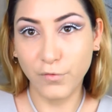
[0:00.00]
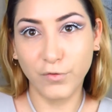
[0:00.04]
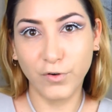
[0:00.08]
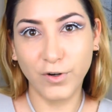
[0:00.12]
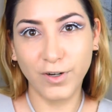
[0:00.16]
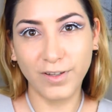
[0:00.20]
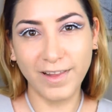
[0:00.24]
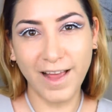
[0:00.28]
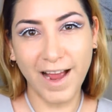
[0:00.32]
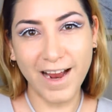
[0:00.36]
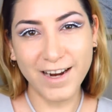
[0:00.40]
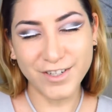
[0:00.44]

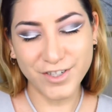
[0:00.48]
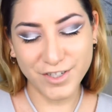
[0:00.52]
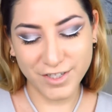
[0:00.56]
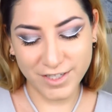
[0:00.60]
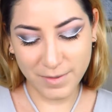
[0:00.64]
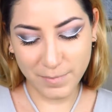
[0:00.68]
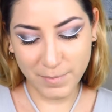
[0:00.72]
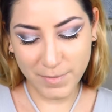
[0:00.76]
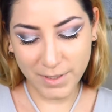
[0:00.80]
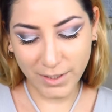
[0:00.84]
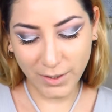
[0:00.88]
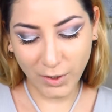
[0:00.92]
For
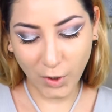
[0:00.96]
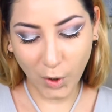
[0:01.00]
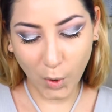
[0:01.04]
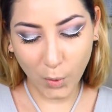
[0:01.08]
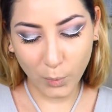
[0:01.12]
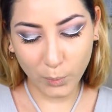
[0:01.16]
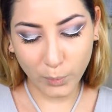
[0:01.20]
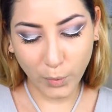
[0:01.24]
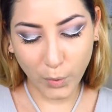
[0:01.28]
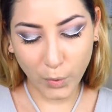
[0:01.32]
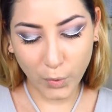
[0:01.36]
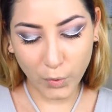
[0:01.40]
lashes, I'm gonna
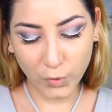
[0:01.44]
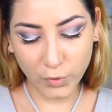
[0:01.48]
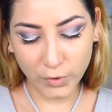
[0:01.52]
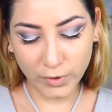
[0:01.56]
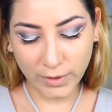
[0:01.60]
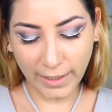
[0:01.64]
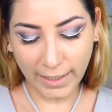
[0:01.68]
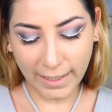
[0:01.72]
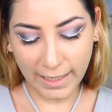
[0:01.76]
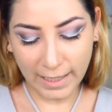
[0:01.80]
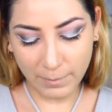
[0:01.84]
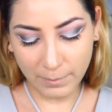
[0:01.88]
go
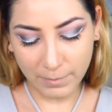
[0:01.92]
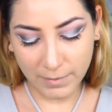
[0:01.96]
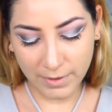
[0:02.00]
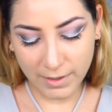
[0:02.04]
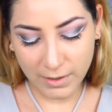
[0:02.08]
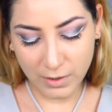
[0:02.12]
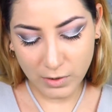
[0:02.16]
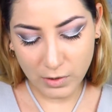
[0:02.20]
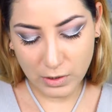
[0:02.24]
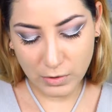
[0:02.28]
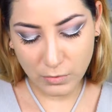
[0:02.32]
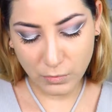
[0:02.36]
bold, and I'm
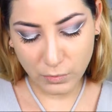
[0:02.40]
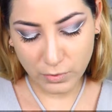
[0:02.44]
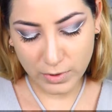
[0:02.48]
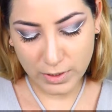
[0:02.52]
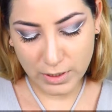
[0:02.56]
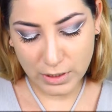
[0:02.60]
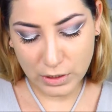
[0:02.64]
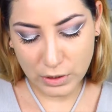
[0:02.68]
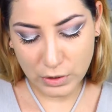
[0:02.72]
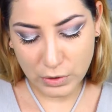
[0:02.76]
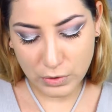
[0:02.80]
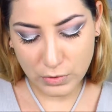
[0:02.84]
gonna
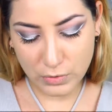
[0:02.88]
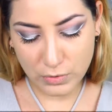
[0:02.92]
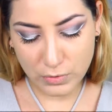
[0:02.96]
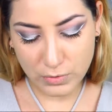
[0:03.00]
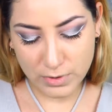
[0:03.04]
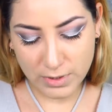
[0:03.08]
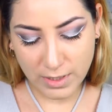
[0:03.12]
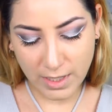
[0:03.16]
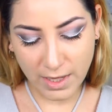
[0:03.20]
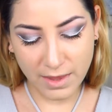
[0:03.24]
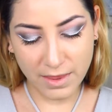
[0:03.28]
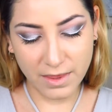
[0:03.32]

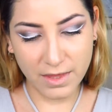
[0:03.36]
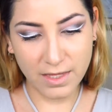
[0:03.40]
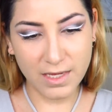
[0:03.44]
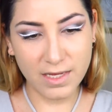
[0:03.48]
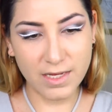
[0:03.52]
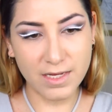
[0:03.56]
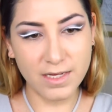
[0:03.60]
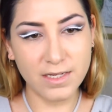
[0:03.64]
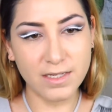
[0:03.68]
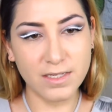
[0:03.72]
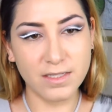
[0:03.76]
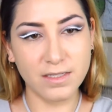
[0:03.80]
reuse
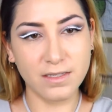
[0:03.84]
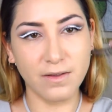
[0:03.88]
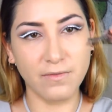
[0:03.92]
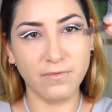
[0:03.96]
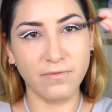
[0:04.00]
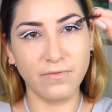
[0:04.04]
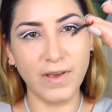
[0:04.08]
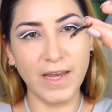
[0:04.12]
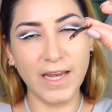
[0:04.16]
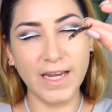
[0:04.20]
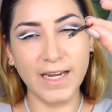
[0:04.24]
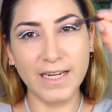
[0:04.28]
these
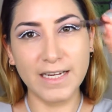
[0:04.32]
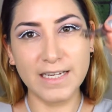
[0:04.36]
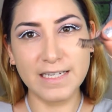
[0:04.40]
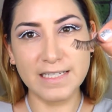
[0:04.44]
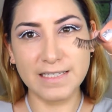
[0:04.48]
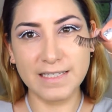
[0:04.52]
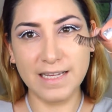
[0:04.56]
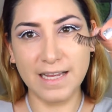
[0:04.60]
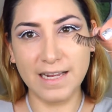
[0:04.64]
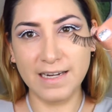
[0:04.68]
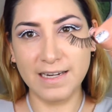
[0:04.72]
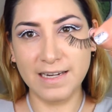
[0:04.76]

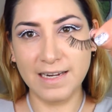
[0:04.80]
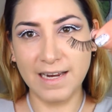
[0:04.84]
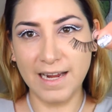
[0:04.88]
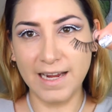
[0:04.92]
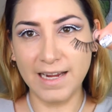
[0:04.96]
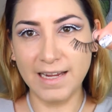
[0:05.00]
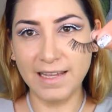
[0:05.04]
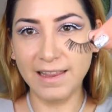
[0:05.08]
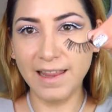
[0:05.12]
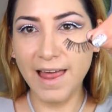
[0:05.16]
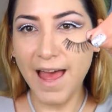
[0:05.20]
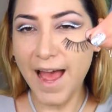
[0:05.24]
Vegas
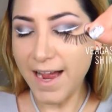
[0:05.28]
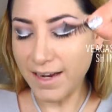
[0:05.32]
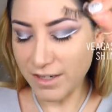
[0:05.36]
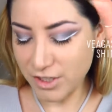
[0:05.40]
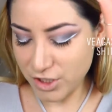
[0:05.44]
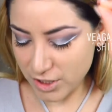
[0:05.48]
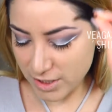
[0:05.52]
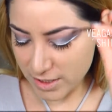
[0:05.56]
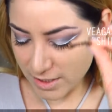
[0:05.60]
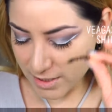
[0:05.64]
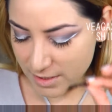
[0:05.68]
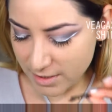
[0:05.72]
nail
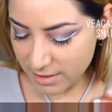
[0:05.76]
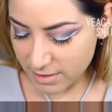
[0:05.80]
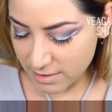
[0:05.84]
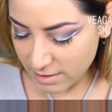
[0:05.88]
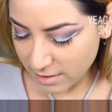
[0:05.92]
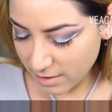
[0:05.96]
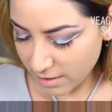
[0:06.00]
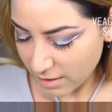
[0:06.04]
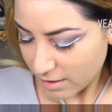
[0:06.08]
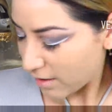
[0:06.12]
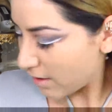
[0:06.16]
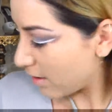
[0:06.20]
lashes.